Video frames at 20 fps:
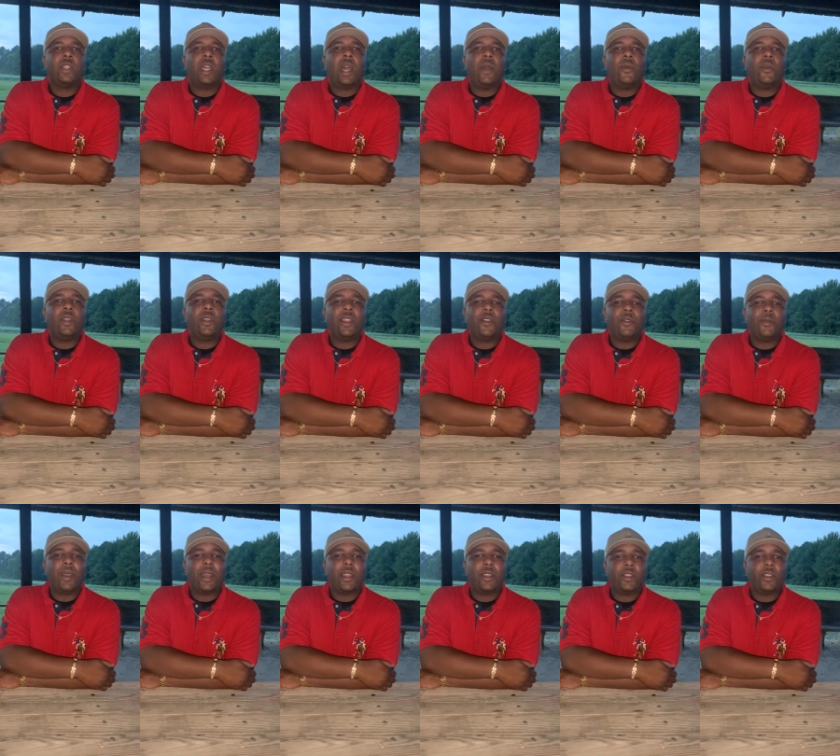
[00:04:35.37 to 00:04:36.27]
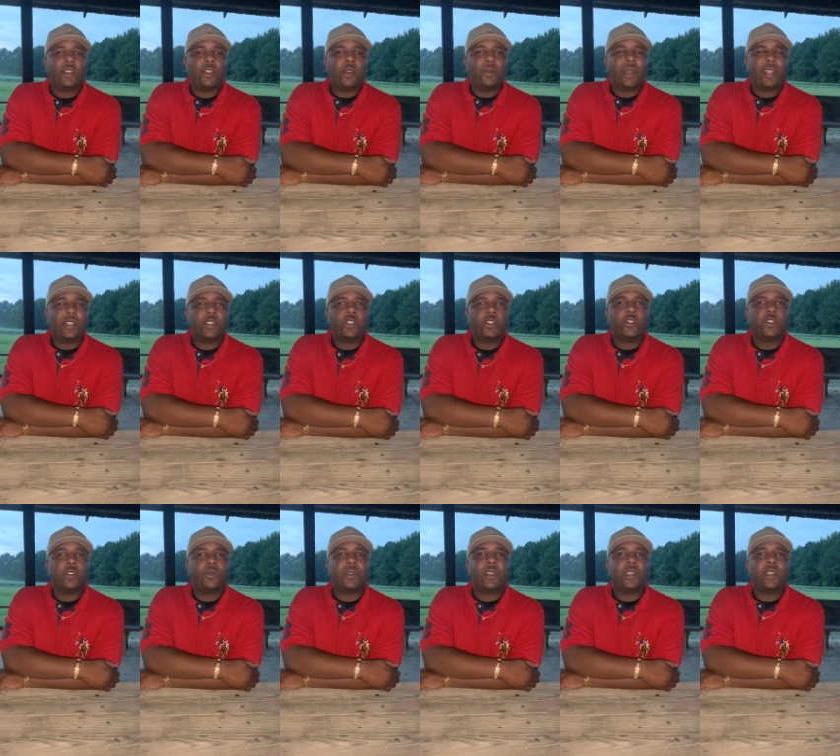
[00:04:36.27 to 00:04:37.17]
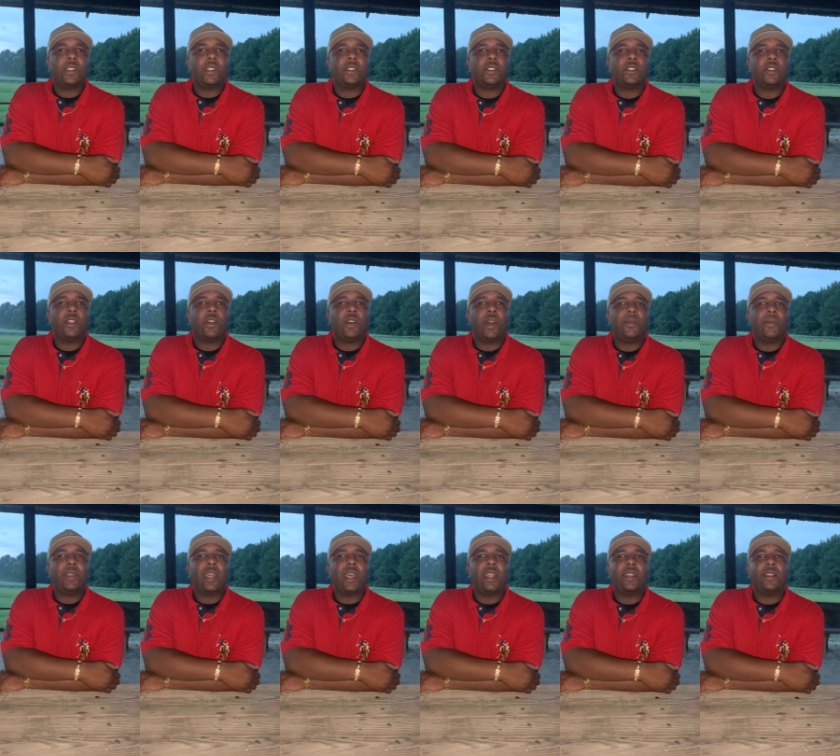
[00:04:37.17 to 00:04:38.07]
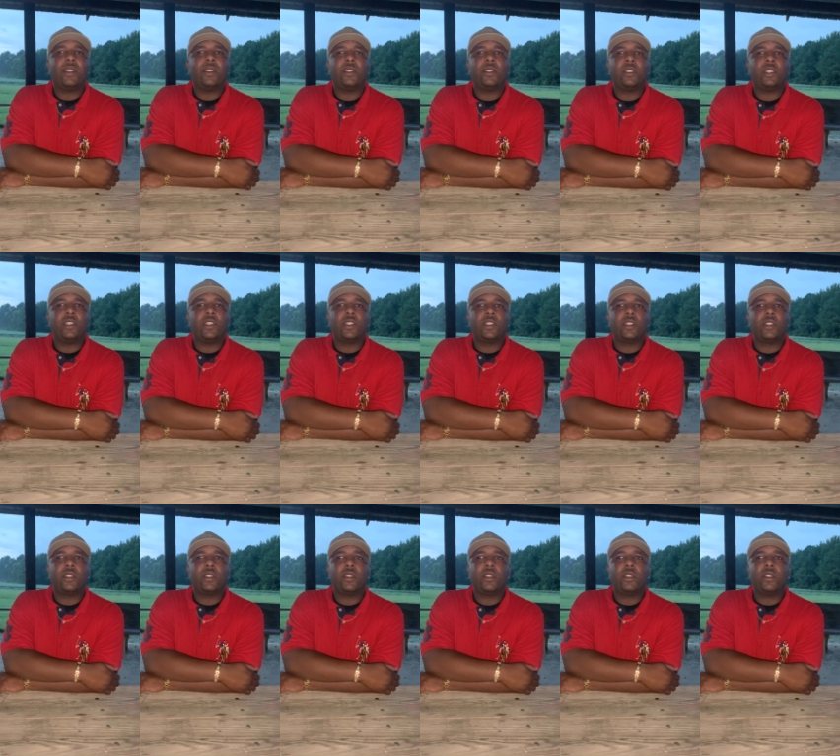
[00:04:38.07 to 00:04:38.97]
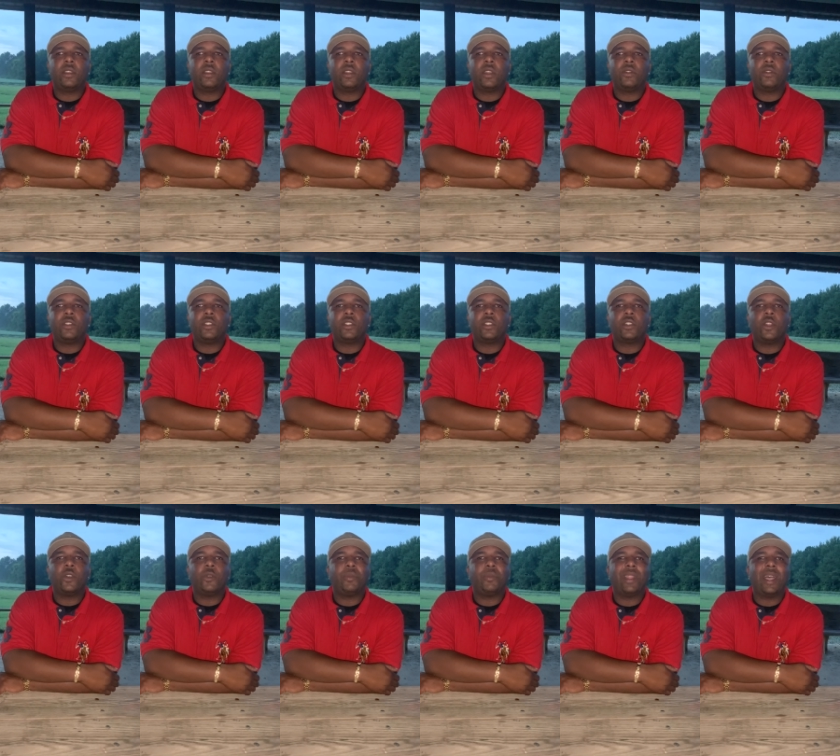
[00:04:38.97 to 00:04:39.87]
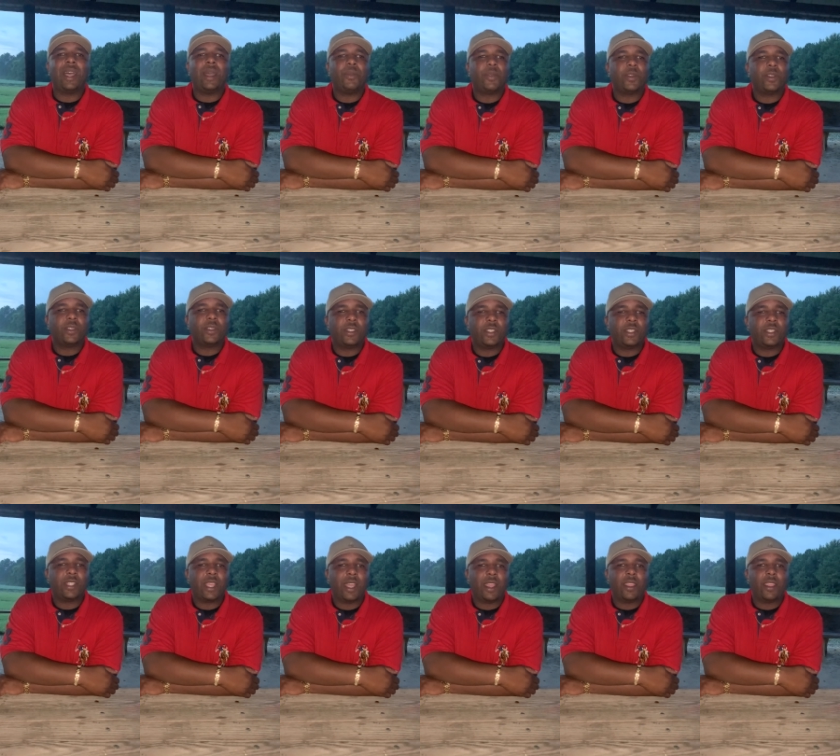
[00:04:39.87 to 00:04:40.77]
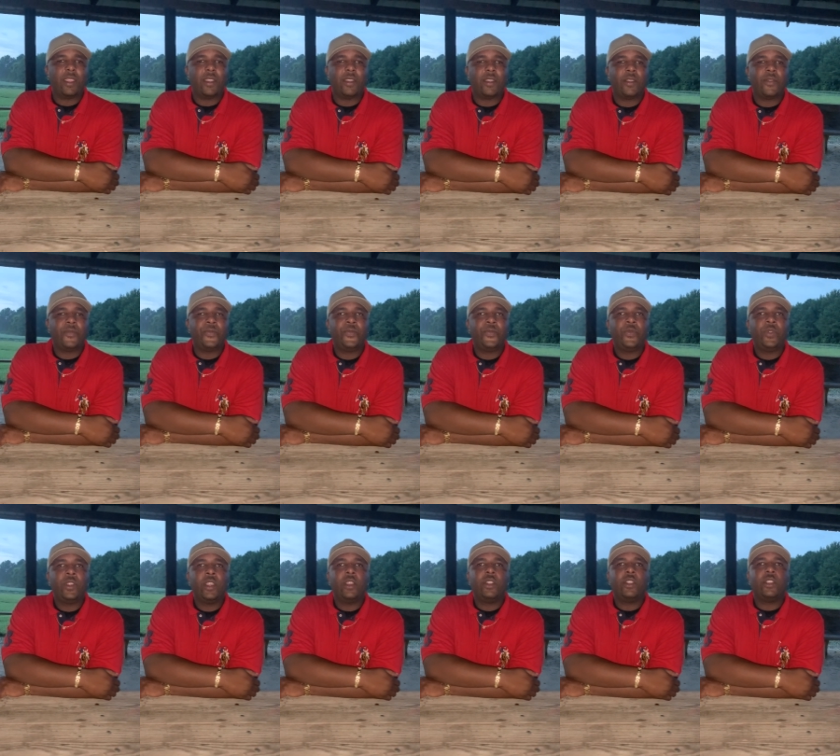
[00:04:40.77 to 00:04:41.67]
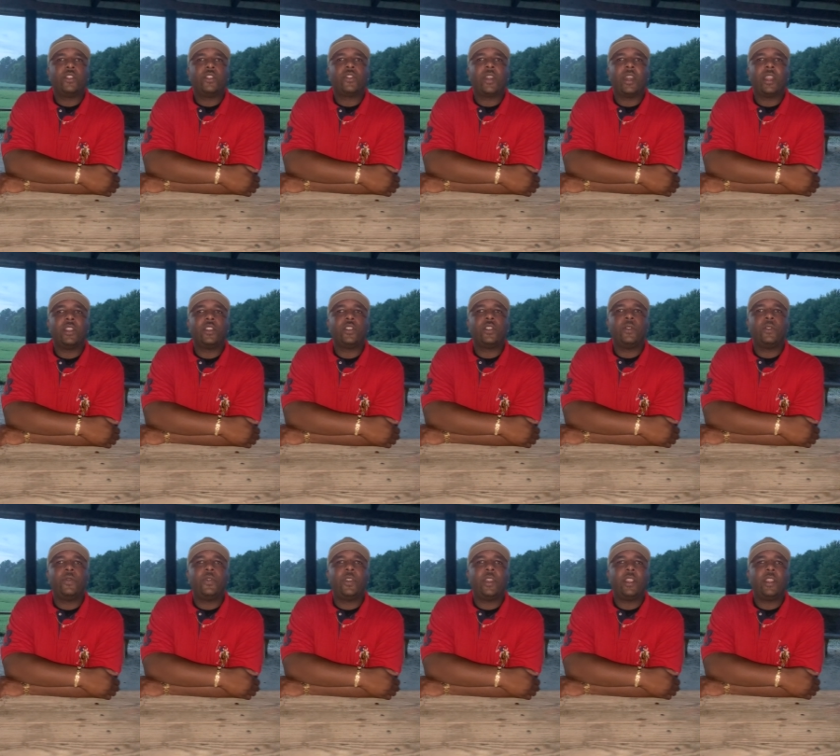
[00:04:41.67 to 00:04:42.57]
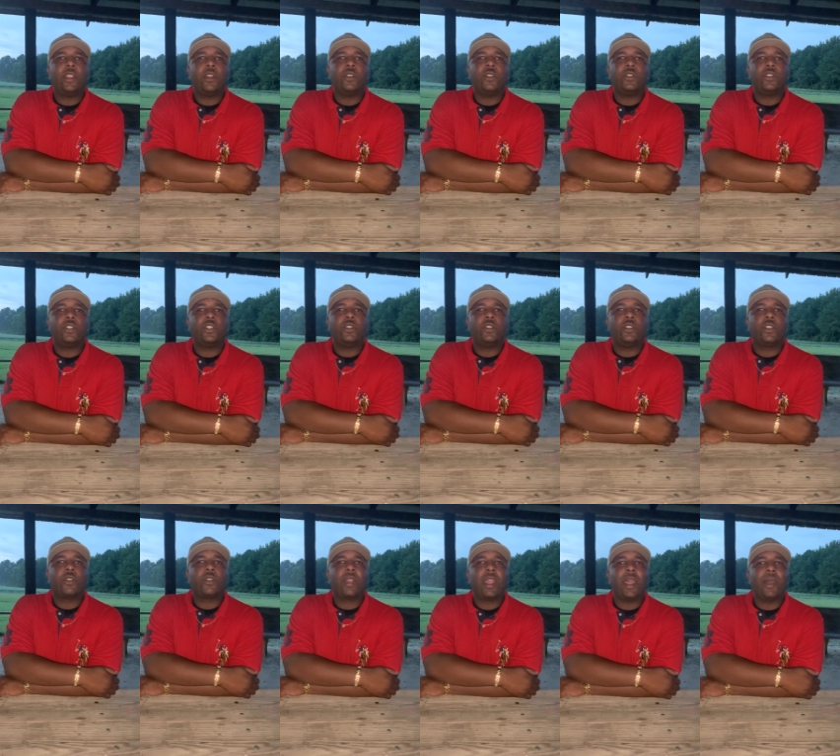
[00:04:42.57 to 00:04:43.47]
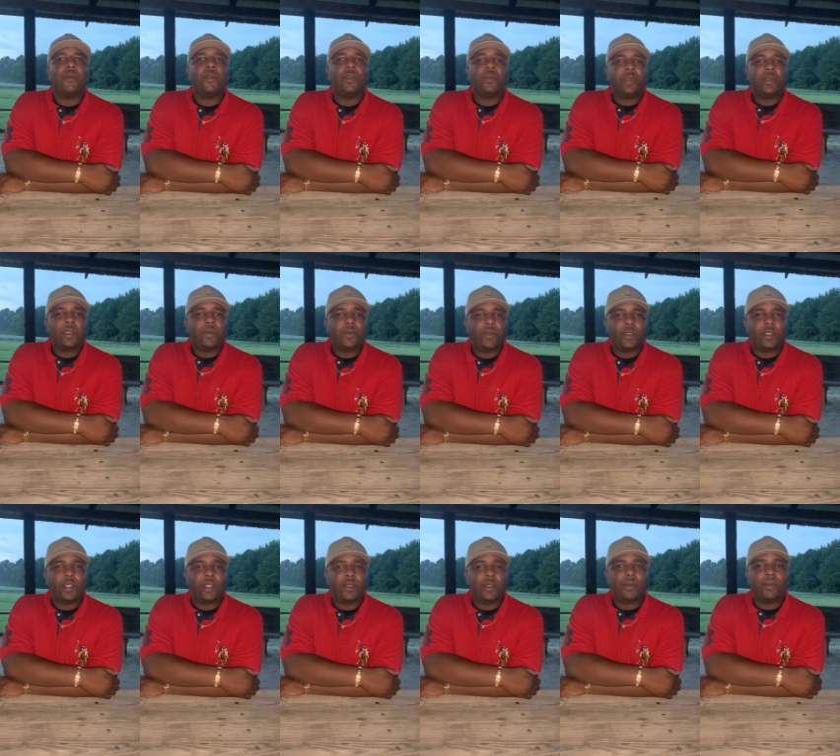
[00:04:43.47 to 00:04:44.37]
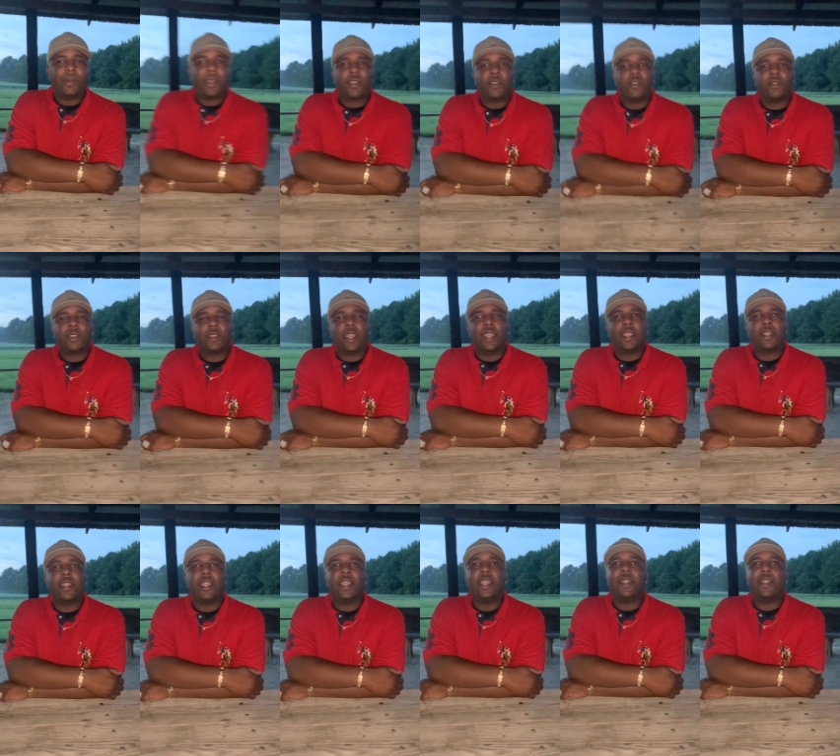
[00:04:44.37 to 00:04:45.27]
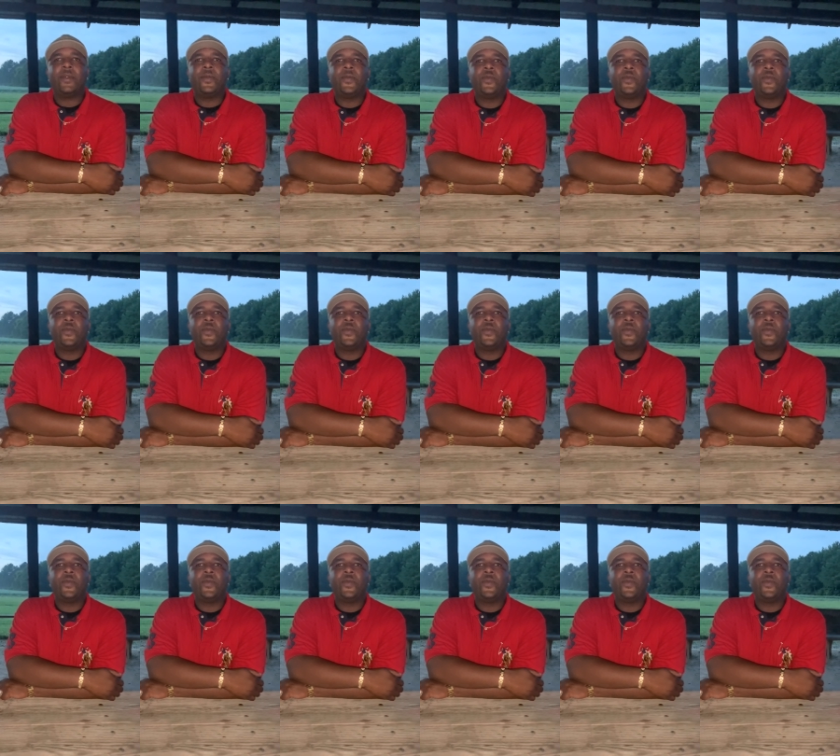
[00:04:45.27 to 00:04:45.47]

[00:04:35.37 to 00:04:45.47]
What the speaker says: I want everybody to know my story because, I'm not just no blind person just out here just trying to shoot videos, shoot the crap with people and make you think that,